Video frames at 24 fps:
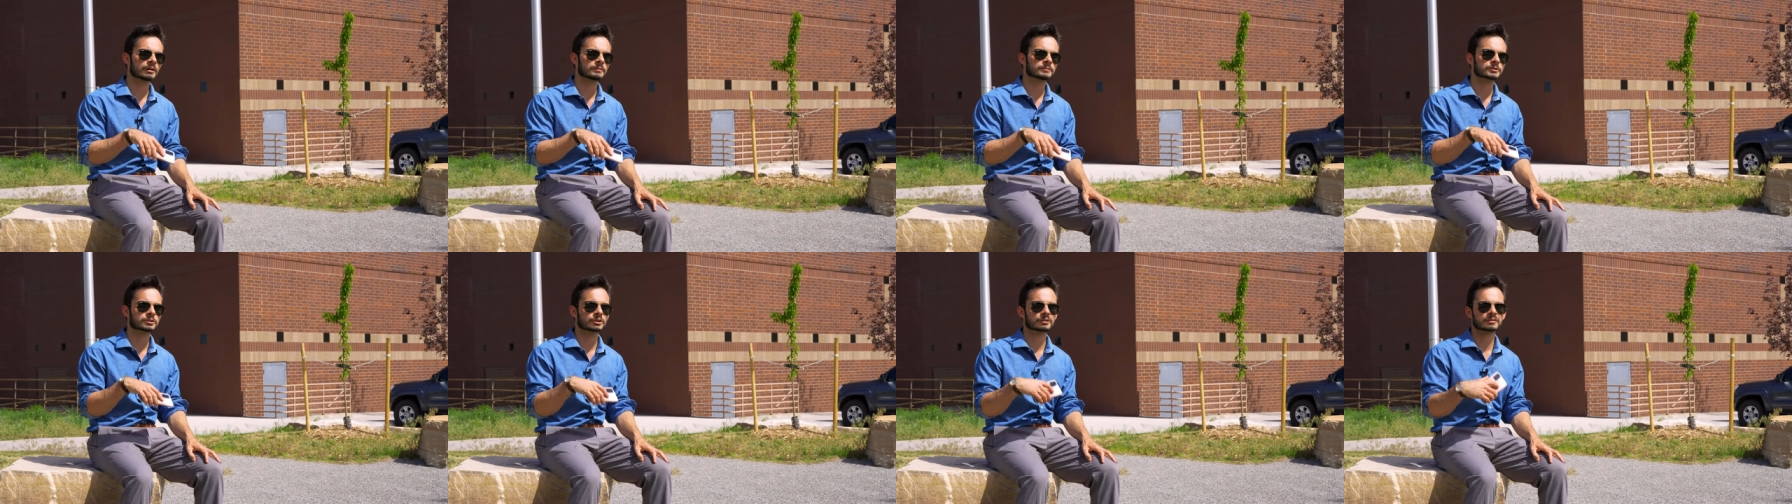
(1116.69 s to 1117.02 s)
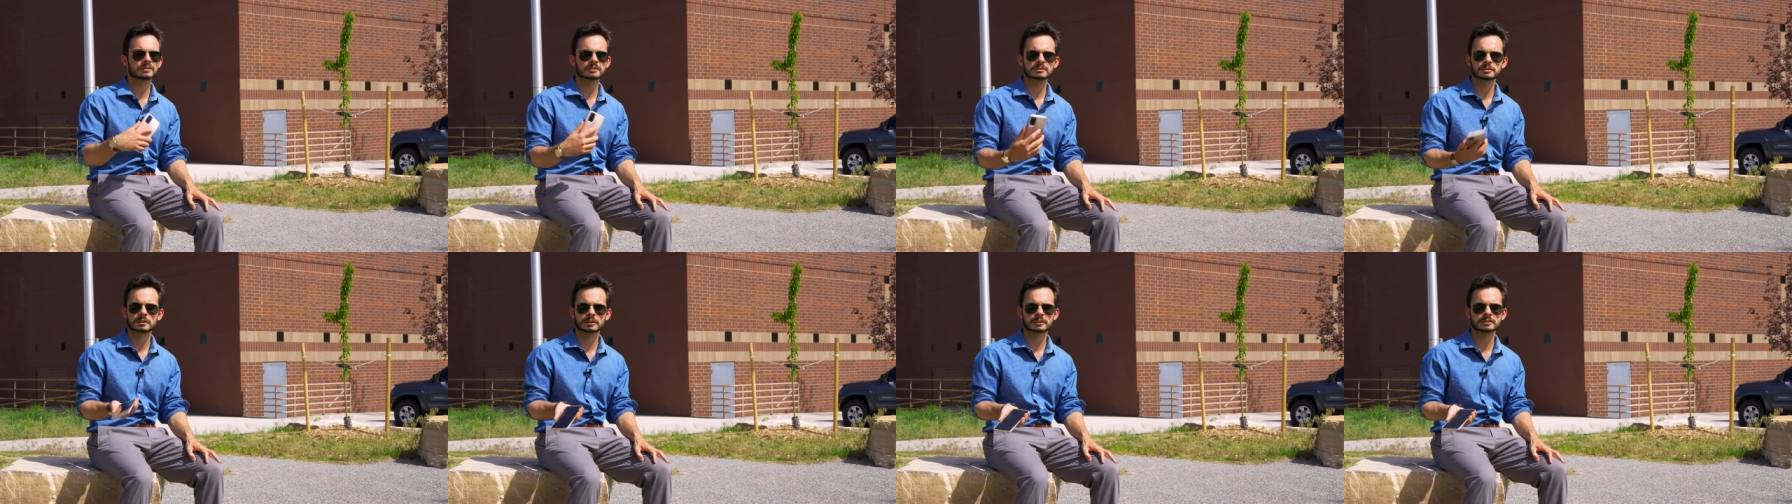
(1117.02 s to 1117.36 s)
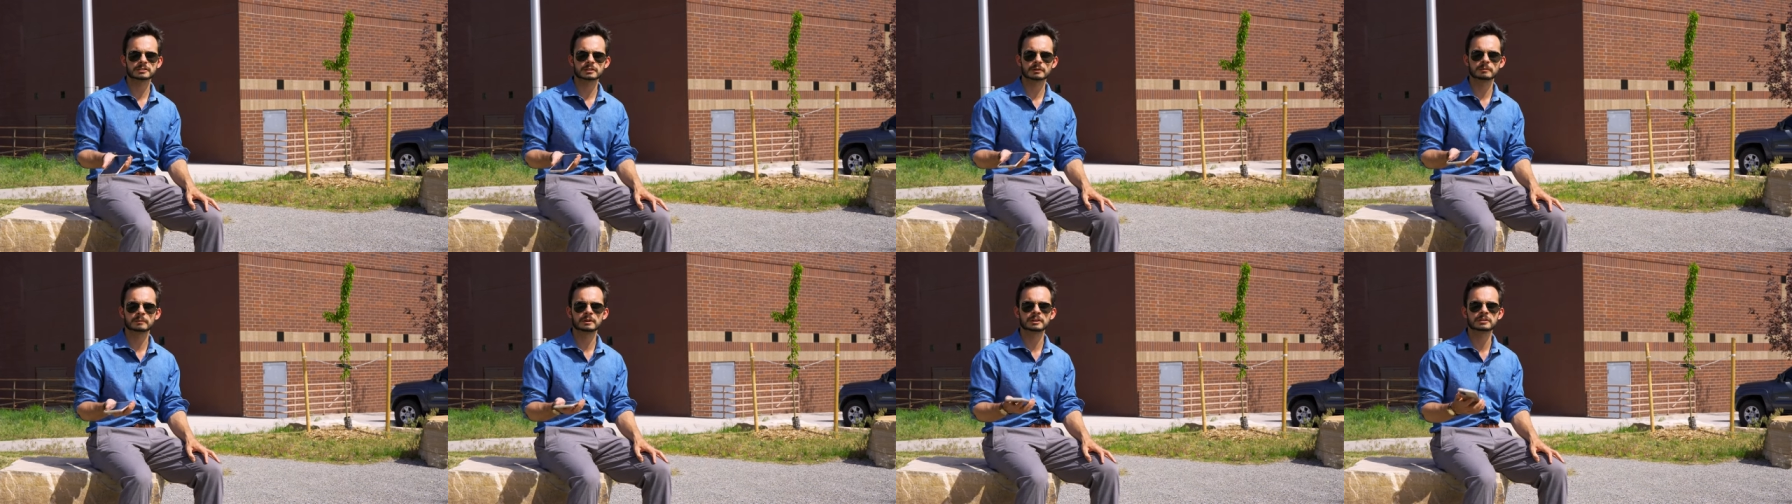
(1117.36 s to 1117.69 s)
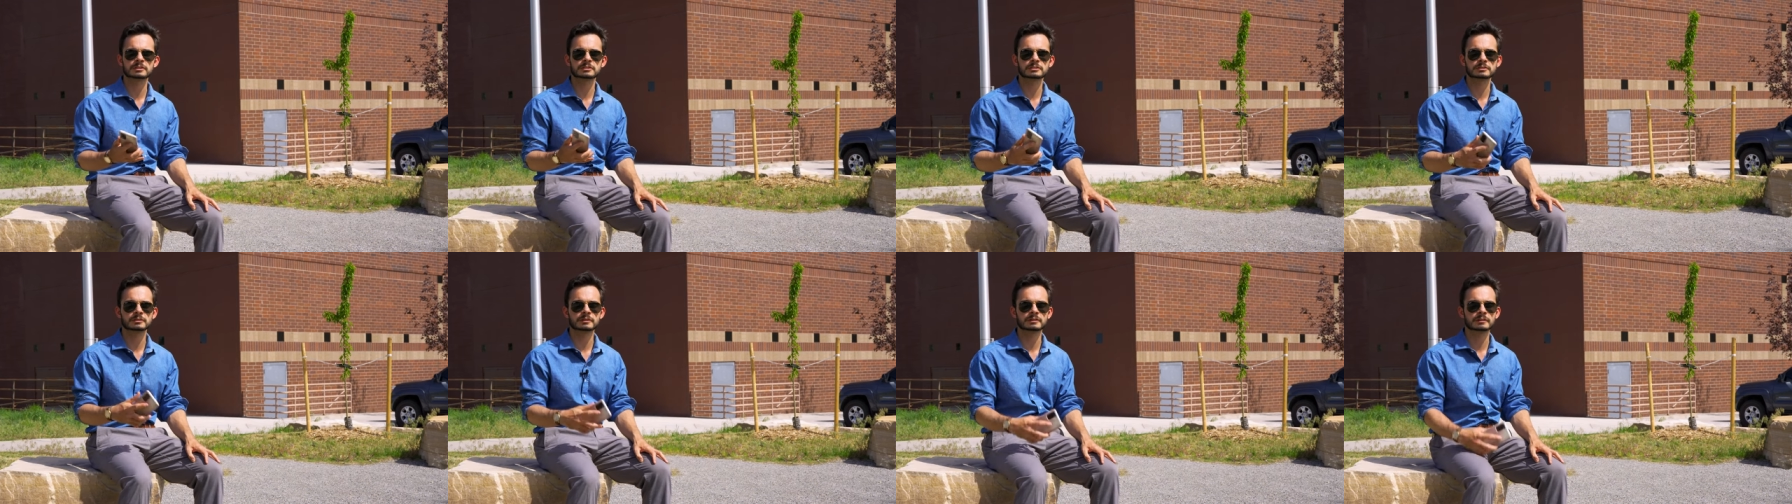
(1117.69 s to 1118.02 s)
I'm sure there's like some
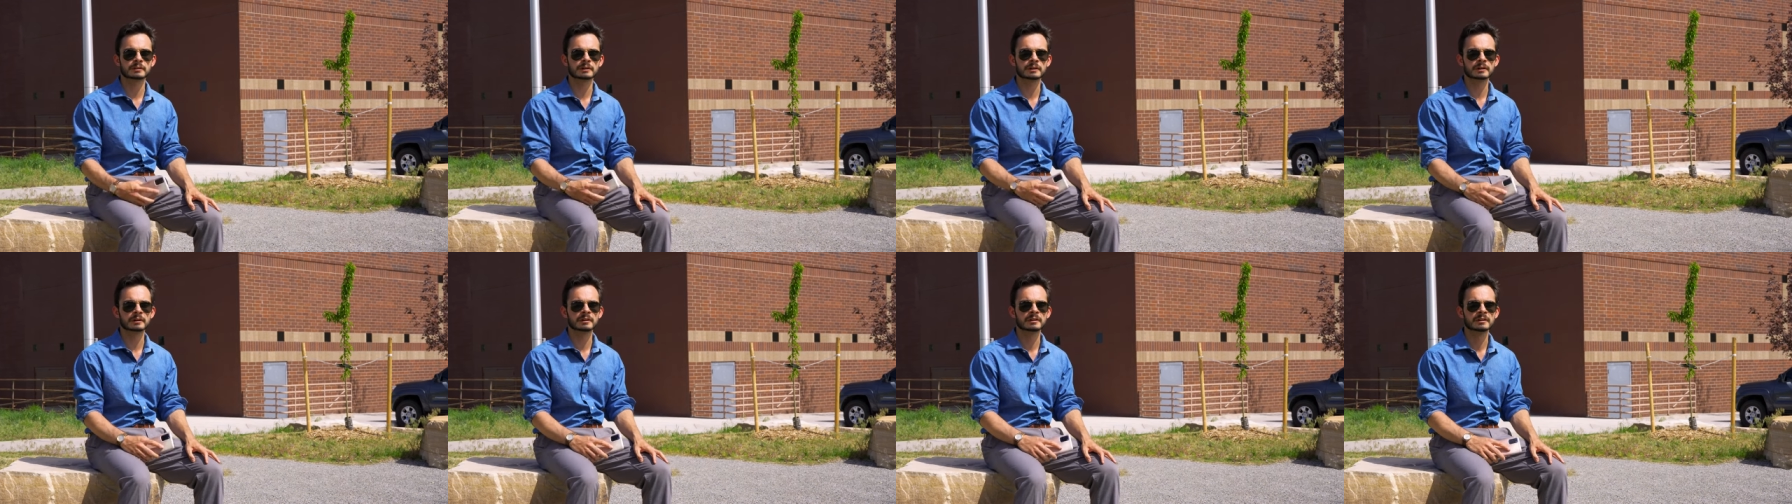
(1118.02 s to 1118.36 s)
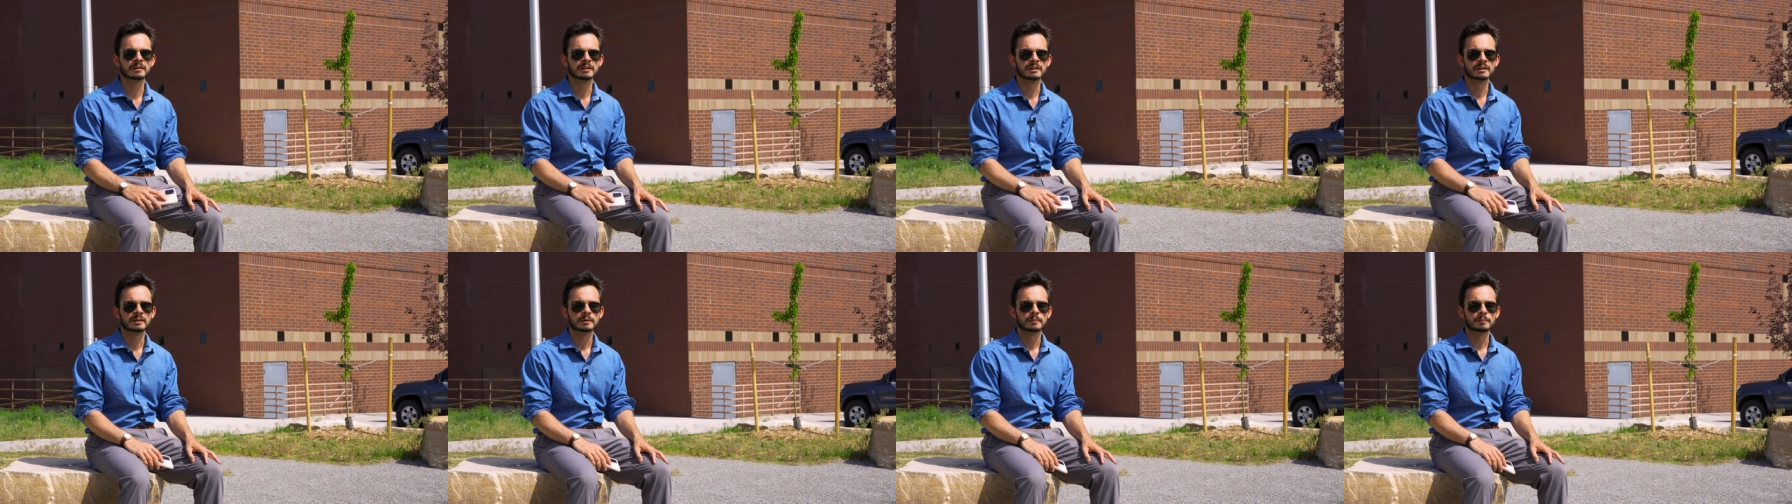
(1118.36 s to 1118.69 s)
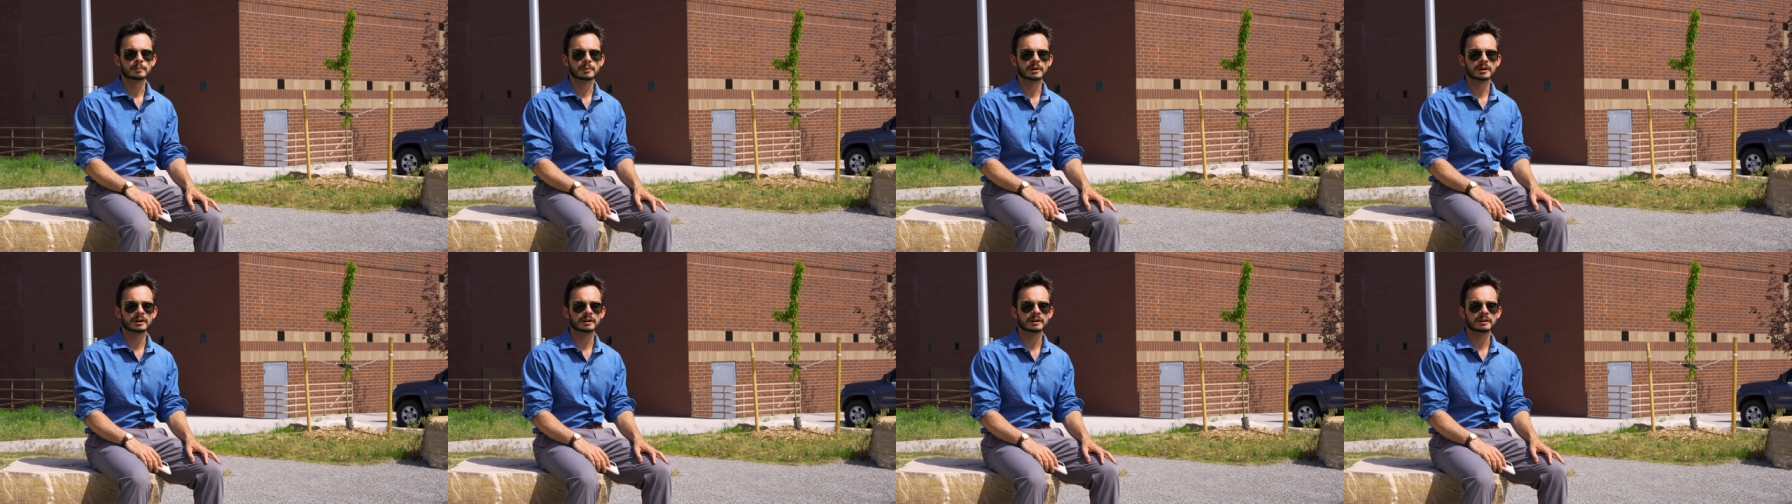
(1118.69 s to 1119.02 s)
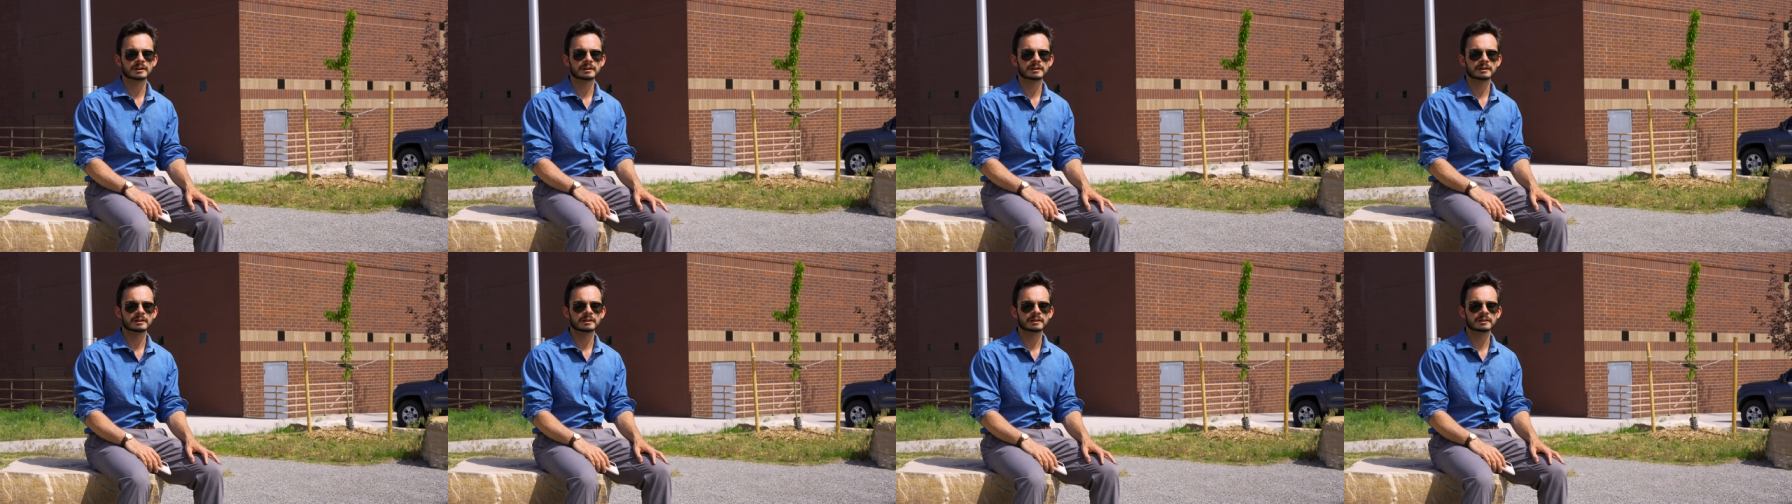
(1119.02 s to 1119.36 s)
history there, but